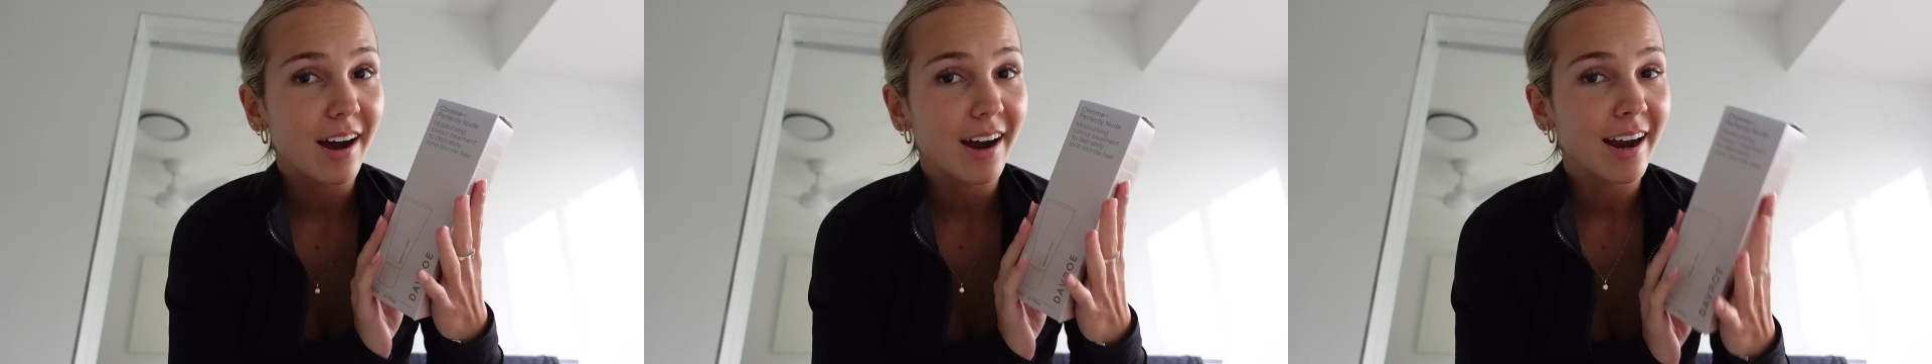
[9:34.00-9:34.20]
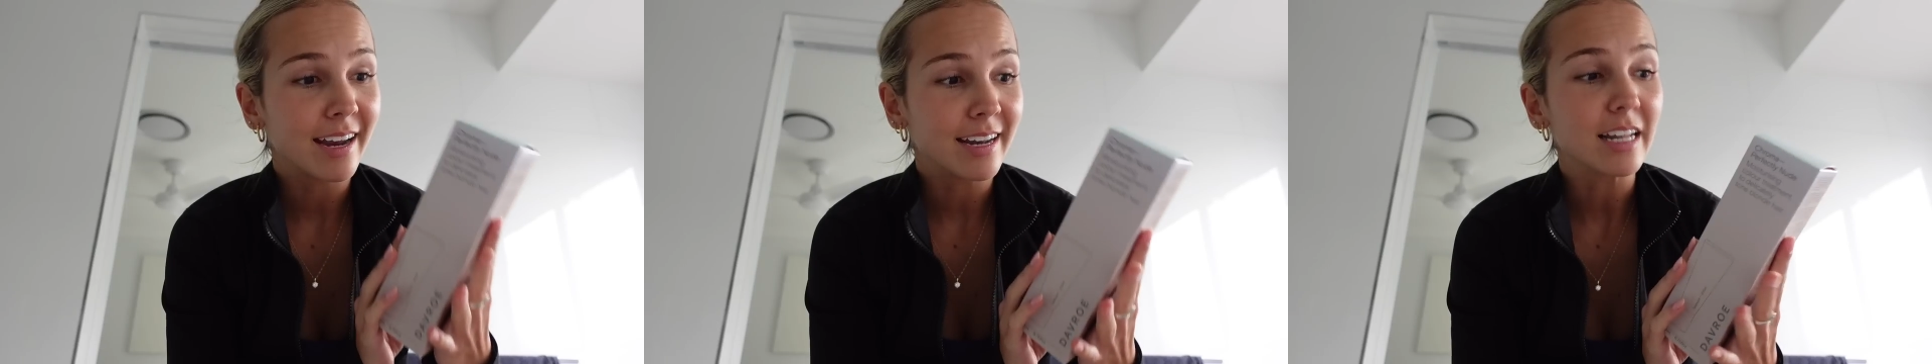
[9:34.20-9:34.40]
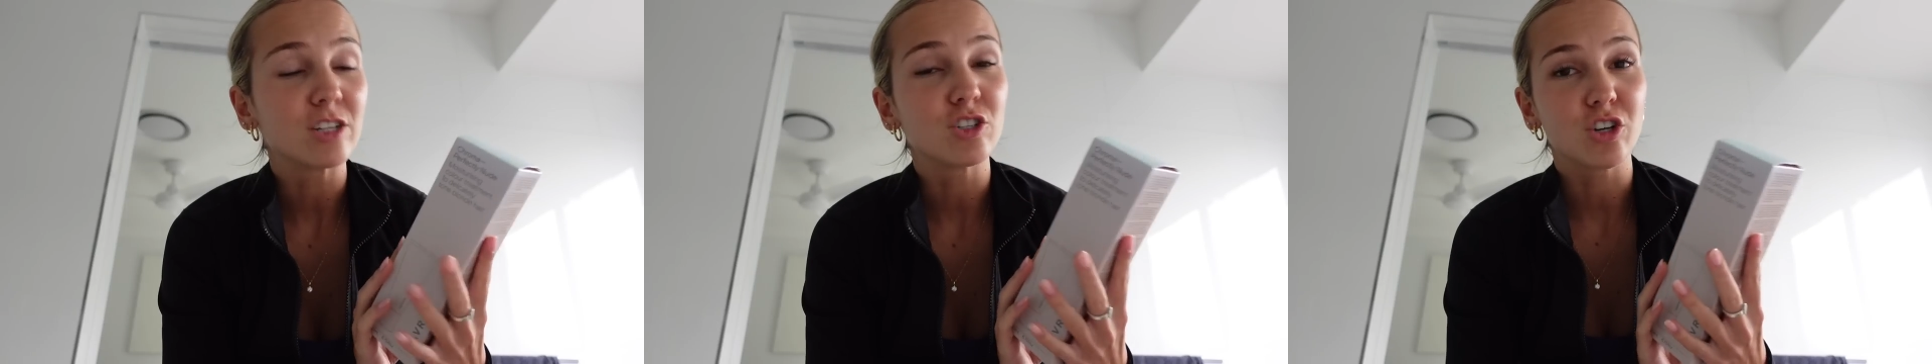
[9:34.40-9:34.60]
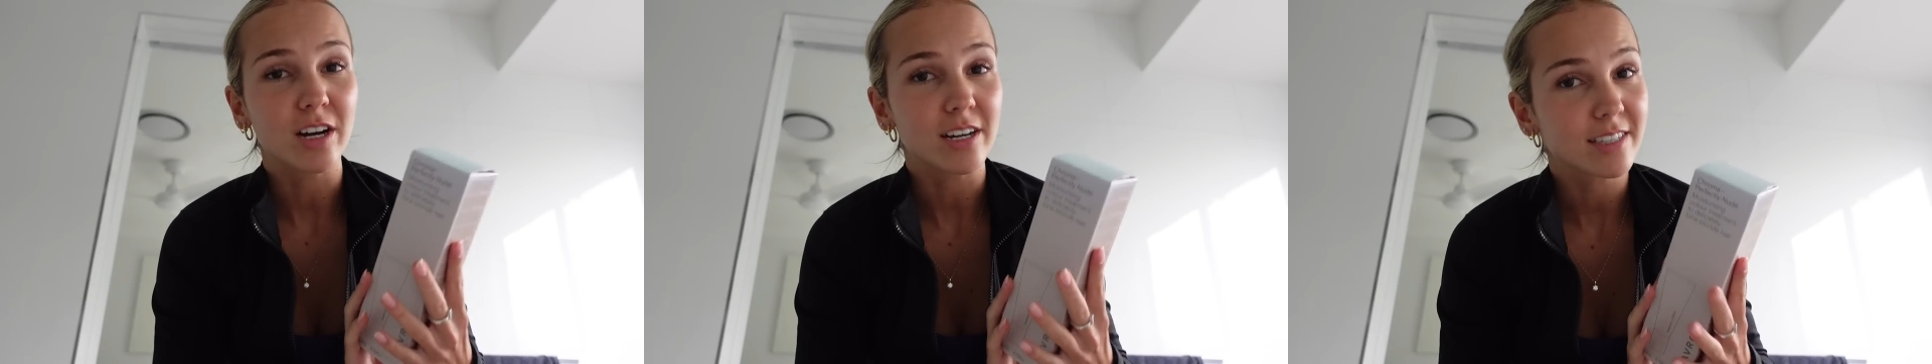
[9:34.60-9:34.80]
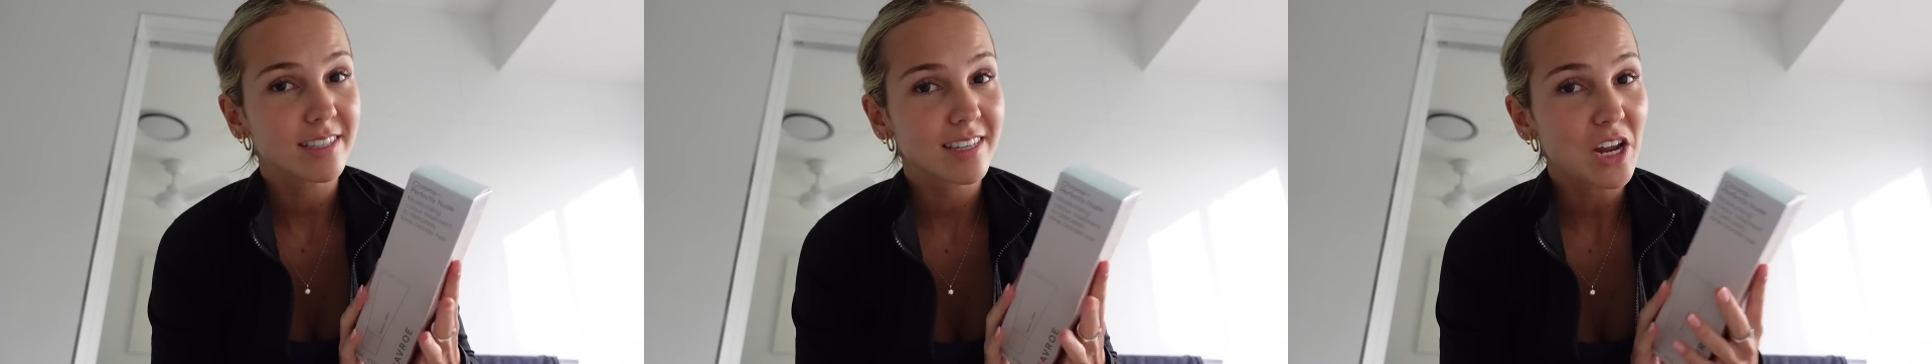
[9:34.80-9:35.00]
and let you
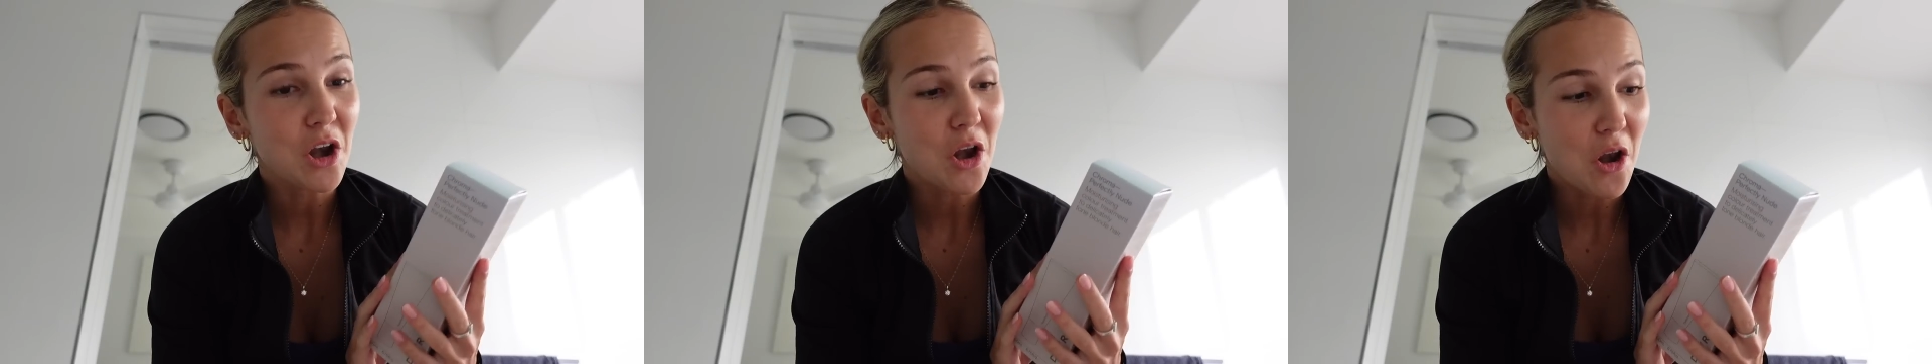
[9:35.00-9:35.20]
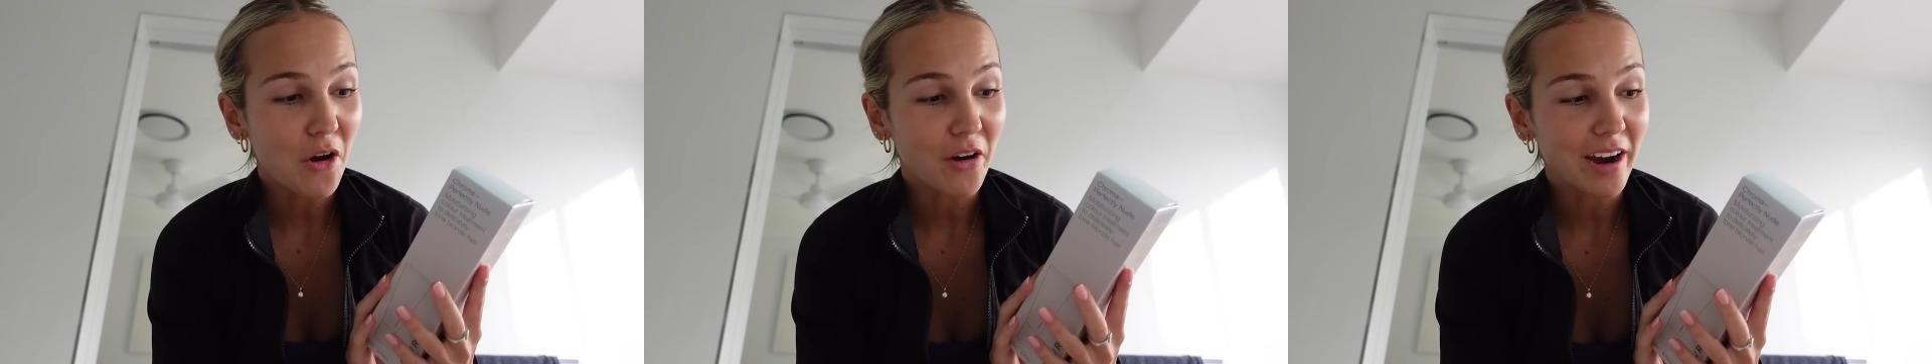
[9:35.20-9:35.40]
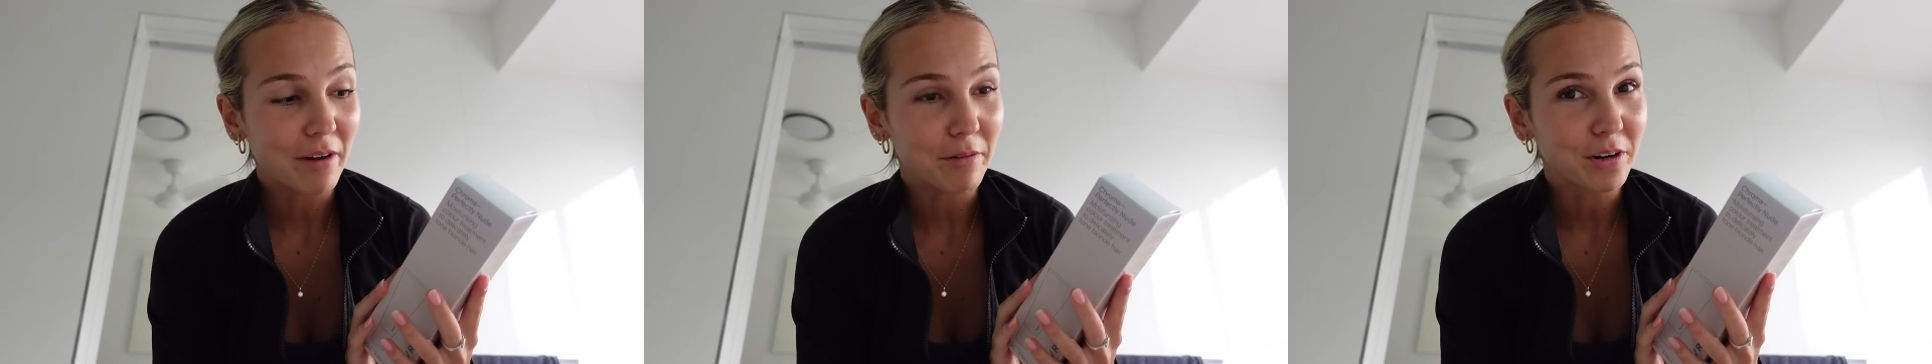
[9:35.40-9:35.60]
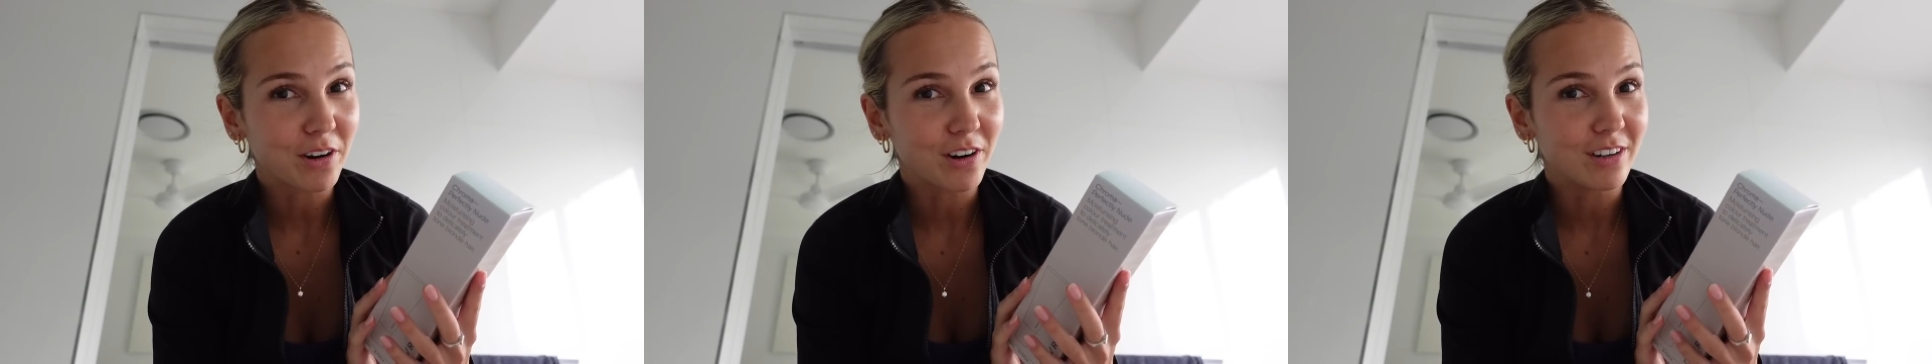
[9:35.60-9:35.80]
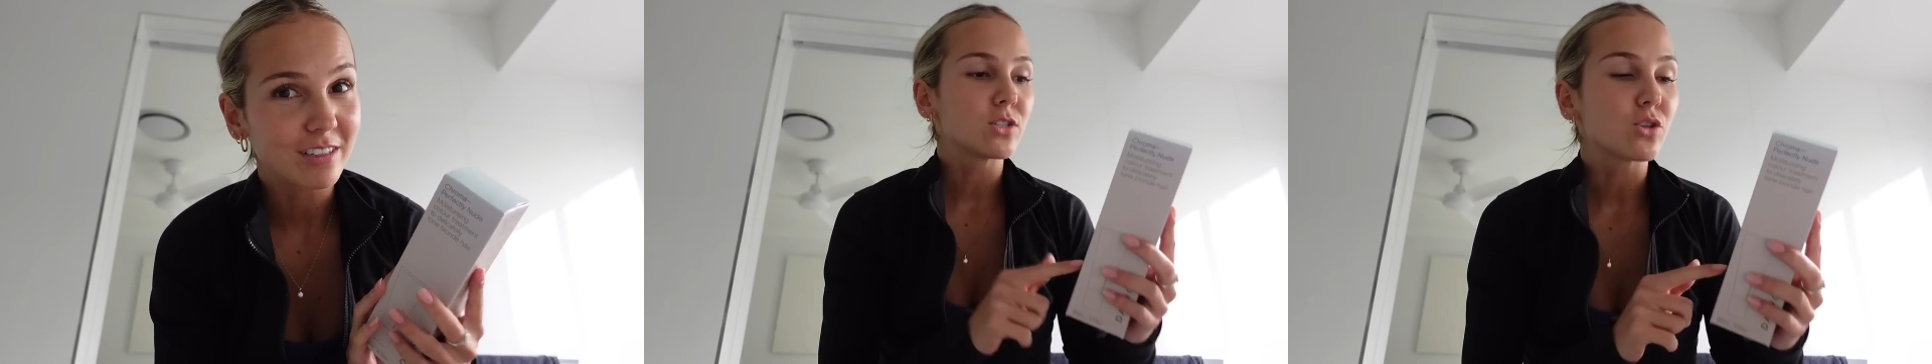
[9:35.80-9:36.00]
guys know how it goes.